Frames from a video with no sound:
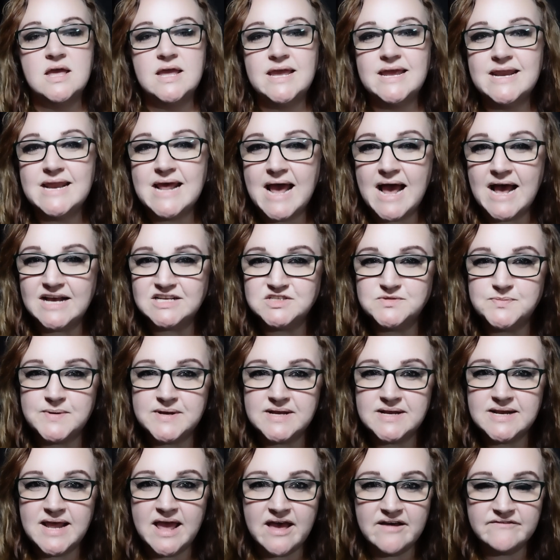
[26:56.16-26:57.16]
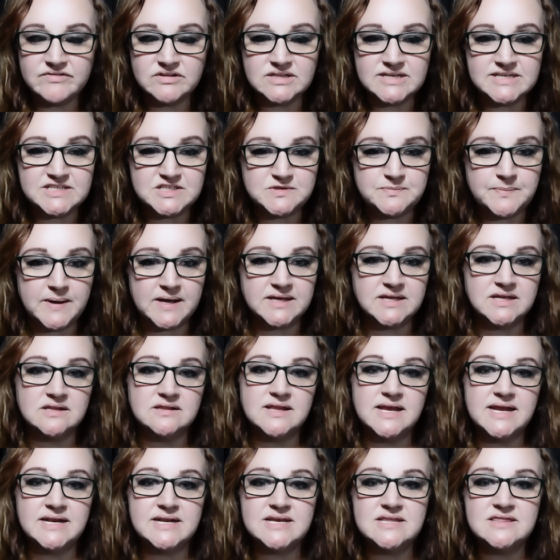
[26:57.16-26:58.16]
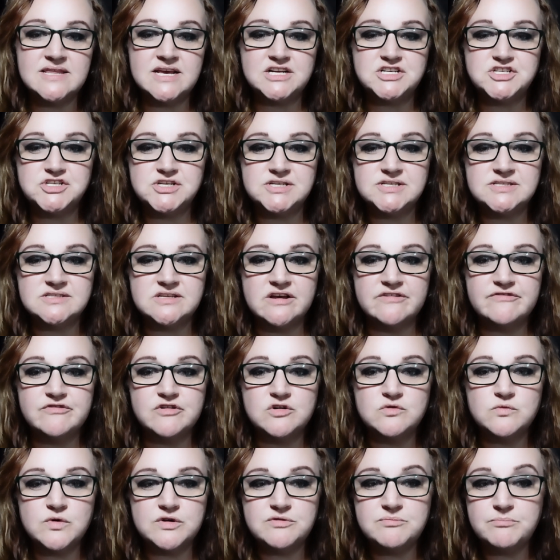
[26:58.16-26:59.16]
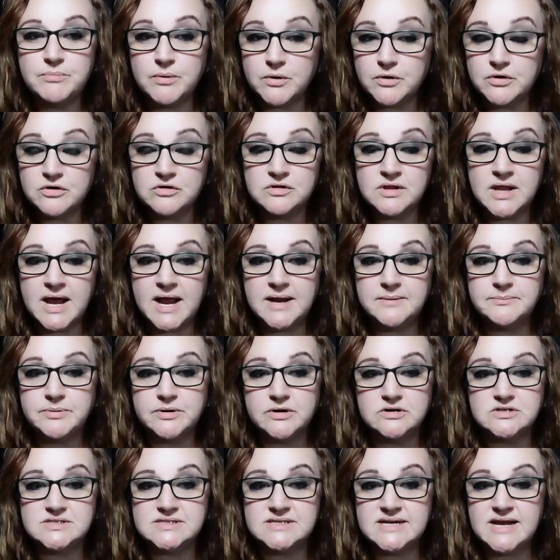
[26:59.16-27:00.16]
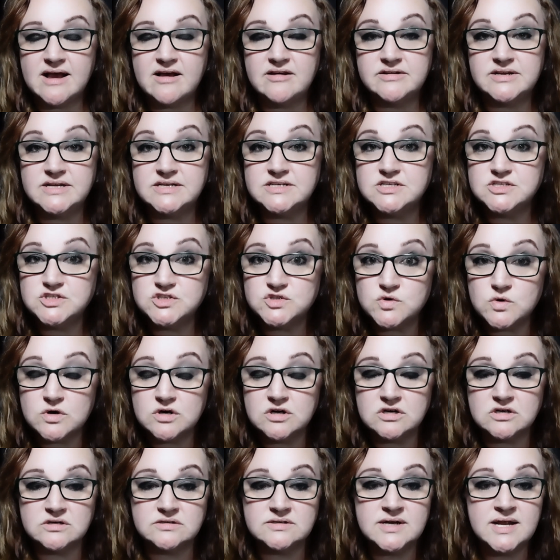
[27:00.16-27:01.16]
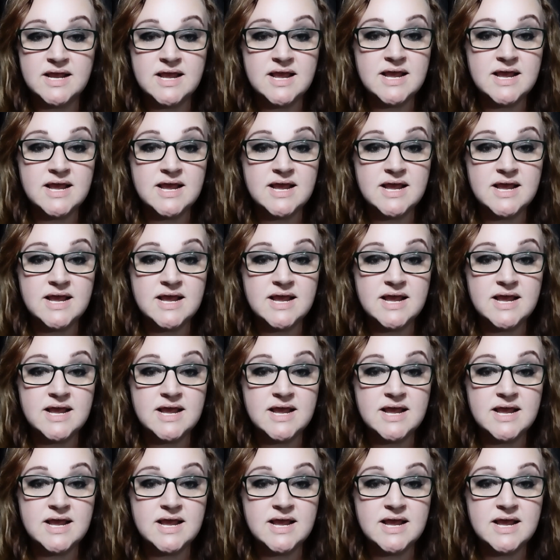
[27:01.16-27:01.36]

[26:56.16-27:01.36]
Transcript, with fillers: It has been heavily speculated that she suffered with borderline personality disorder,